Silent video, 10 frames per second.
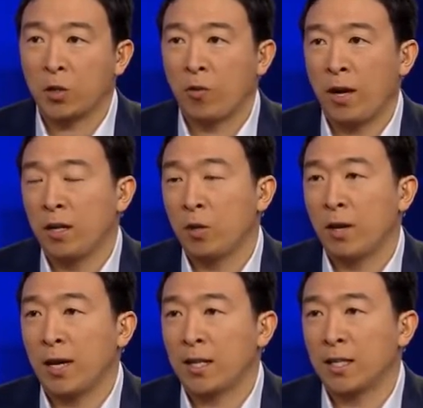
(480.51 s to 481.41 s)
rate in the
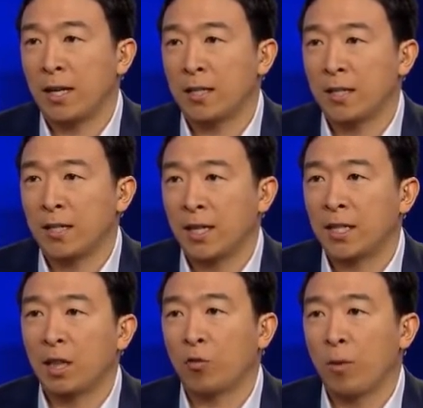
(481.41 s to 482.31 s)
United States is
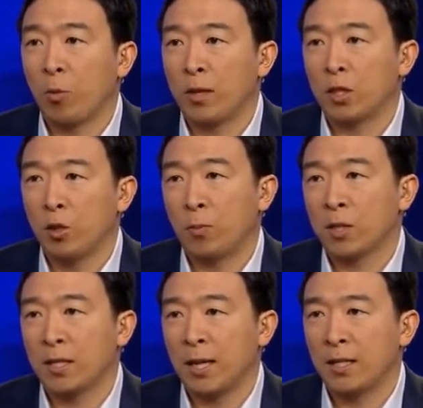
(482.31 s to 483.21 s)

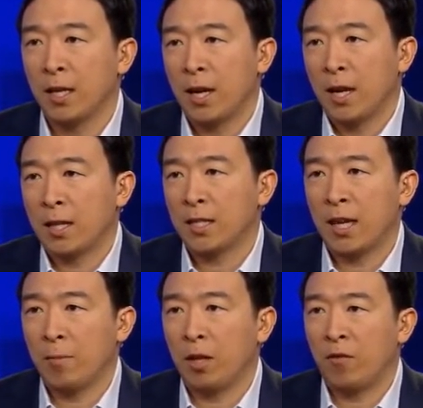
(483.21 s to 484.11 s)
63.2%, the same
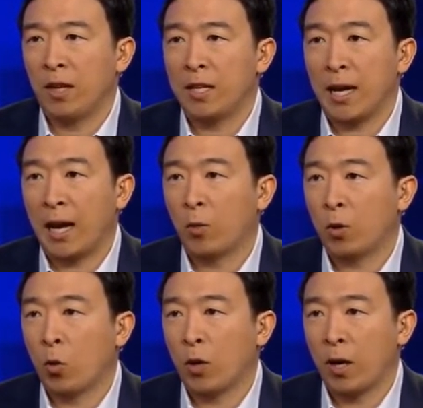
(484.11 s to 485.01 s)
level as
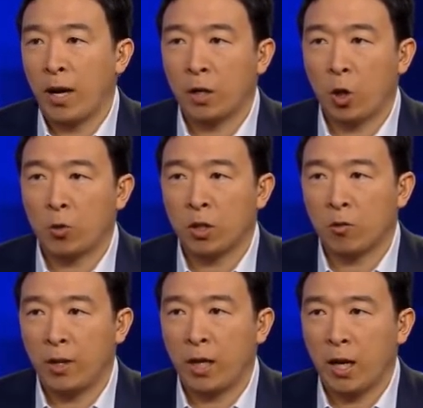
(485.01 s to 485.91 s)
Ecuador and Costa
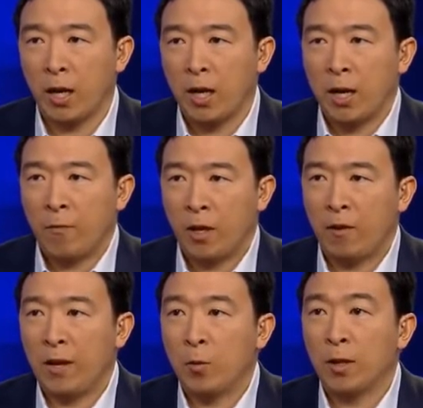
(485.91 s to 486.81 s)
Rica. And if
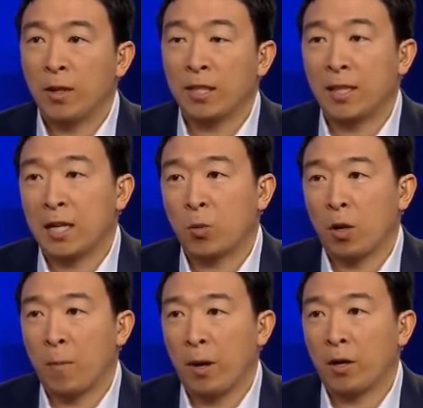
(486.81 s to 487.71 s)
anyone thinks that's where
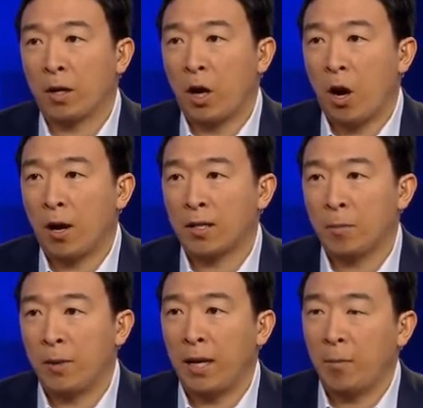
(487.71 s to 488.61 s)
America ought to
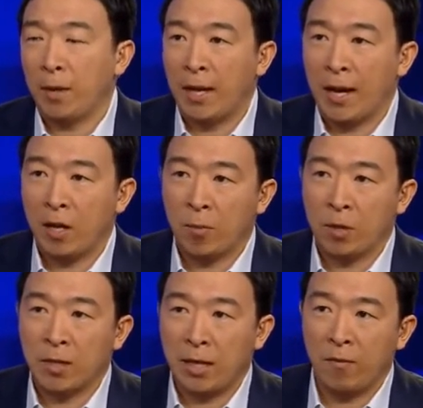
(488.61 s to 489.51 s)
be, I mean, that number is
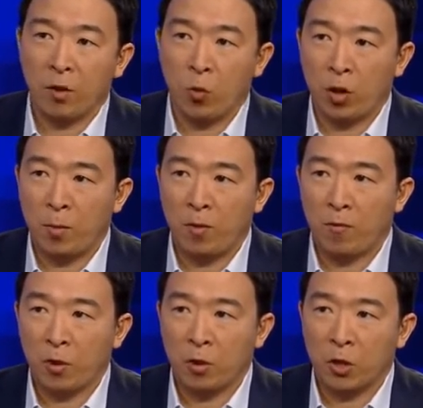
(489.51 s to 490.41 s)
even going to be
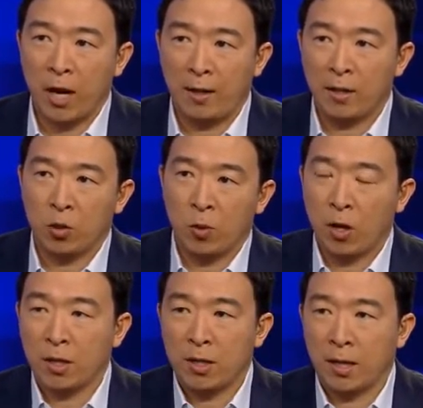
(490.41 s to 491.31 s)
further challenged when all
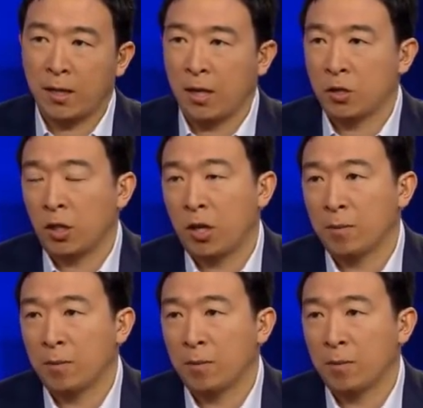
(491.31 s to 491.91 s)
this technology comes